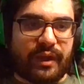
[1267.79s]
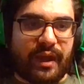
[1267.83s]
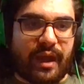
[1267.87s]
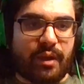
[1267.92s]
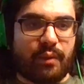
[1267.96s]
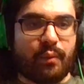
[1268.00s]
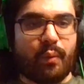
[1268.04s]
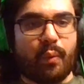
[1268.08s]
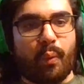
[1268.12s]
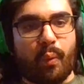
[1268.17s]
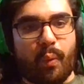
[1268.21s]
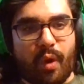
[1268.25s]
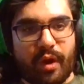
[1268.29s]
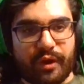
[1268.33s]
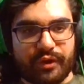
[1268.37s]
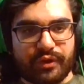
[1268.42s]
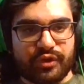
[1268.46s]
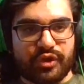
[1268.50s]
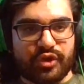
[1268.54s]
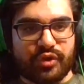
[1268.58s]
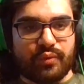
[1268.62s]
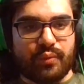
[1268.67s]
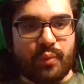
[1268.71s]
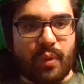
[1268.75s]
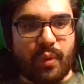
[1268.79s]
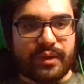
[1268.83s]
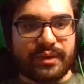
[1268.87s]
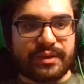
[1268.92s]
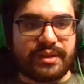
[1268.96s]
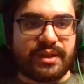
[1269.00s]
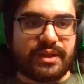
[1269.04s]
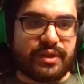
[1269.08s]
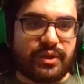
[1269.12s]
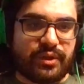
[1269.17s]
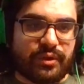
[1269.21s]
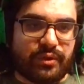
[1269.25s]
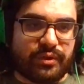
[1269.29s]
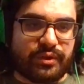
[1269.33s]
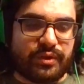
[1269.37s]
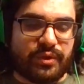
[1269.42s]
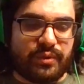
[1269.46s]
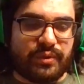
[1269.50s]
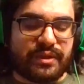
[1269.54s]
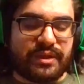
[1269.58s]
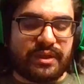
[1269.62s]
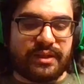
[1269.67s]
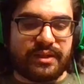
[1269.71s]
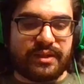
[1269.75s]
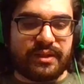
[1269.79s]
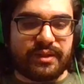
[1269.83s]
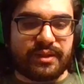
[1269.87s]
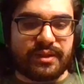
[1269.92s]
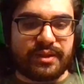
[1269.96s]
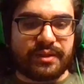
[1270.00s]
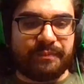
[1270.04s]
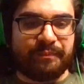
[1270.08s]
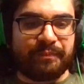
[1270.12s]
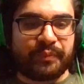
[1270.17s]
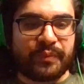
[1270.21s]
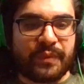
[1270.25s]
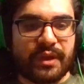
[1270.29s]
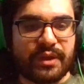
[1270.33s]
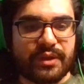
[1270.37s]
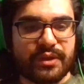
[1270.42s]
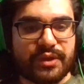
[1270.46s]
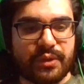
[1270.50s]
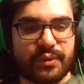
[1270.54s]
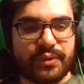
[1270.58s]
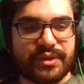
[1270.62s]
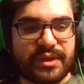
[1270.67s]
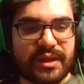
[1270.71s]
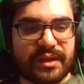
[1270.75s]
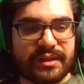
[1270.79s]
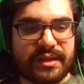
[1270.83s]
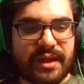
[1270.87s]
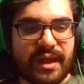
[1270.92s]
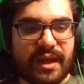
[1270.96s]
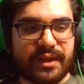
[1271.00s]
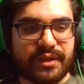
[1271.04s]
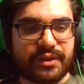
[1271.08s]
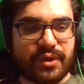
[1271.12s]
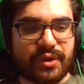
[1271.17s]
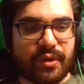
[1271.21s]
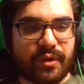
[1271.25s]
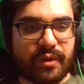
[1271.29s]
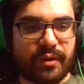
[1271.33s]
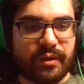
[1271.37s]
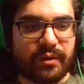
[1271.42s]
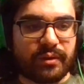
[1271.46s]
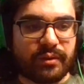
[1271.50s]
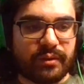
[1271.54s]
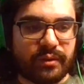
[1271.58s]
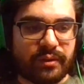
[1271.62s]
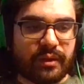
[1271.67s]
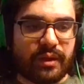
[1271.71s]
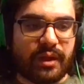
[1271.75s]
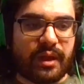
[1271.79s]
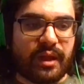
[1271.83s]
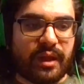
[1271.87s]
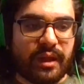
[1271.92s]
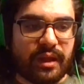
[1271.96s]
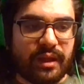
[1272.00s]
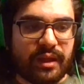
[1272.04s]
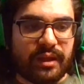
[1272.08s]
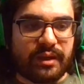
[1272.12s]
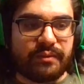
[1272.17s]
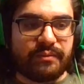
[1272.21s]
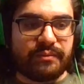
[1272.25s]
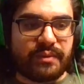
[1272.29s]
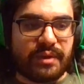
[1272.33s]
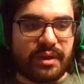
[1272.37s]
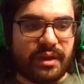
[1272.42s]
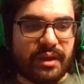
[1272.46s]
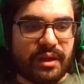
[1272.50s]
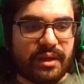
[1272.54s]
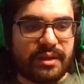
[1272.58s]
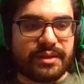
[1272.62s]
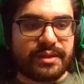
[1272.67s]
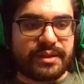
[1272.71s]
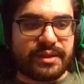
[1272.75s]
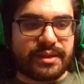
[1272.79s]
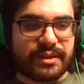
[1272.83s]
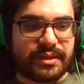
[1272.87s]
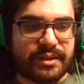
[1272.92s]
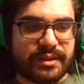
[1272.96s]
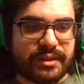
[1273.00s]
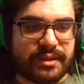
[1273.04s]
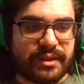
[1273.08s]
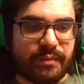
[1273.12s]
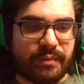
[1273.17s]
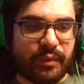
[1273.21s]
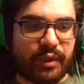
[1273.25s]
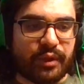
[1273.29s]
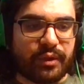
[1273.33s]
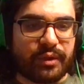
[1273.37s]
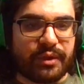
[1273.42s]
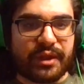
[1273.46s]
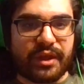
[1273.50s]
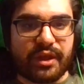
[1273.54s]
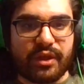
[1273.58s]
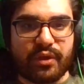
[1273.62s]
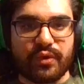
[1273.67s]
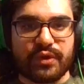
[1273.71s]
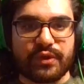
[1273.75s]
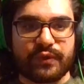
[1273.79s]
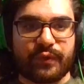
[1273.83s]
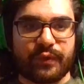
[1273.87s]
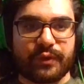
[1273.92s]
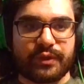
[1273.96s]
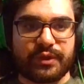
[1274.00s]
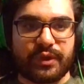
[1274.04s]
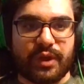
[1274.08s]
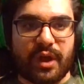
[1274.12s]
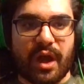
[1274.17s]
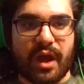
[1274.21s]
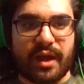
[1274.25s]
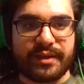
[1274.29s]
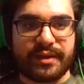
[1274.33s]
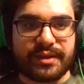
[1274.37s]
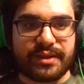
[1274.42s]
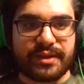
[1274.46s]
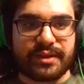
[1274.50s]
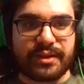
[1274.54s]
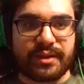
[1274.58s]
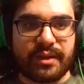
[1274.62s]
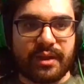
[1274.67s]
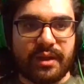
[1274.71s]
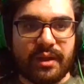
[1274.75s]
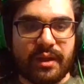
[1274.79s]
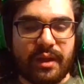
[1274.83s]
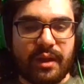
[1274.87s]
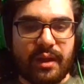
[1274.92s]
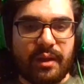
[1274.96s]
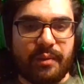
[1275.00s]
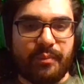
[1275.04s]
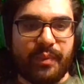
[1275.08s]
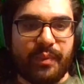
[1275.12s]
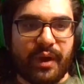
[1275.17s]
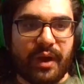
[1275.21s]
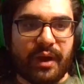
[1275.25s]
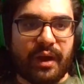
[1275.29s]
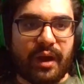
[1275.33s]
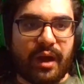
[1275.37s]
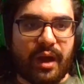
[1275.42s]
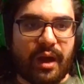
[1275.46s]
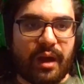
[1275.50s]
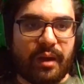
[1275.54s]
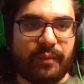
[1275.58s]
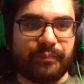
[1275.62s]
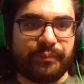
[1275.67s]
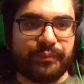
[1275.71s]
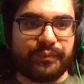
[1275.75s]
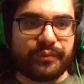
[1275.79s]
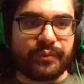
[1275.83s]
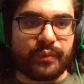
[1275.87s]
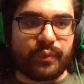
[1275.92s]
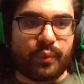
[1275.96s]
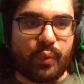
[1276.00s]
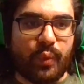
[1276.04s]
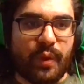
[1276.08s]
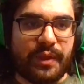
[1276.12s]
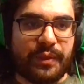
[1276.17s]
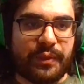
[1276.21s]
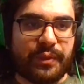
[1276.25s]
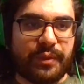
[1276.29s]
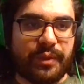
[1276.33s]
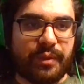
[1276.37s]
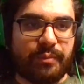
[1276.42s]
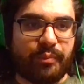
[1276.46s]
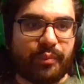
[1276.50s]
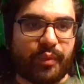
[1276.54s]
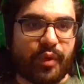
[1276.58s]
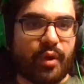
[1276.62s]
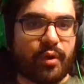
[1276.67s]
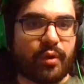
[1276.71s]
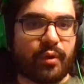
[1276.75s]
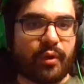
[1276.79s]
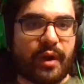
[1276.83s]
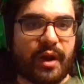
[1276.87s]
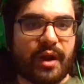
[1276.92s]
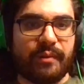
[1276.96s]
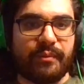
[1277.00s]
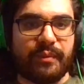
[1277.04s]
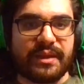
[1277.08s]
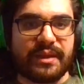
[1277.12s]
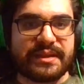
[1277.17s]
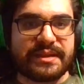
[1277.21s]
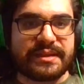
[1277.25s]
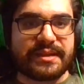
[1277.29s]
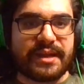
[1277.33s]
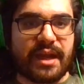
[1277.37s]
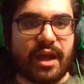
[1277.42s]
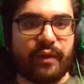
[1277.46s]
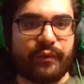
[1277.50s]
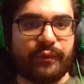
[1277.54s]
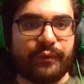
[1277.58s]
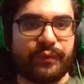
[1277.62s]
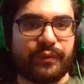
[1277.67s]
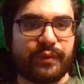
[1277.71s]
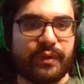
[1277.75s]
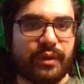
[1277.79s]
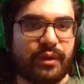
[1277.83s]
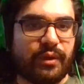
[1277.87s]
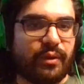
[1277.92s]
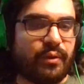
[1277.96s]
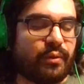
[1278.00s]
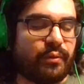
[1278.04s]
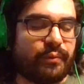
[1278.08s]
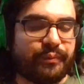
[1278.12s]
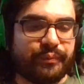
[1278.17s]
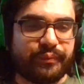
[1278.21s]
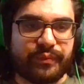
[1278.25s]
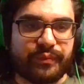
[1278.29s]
at one season or 2 seasons. So set tags are in similarly useful to us, but with the program itself, you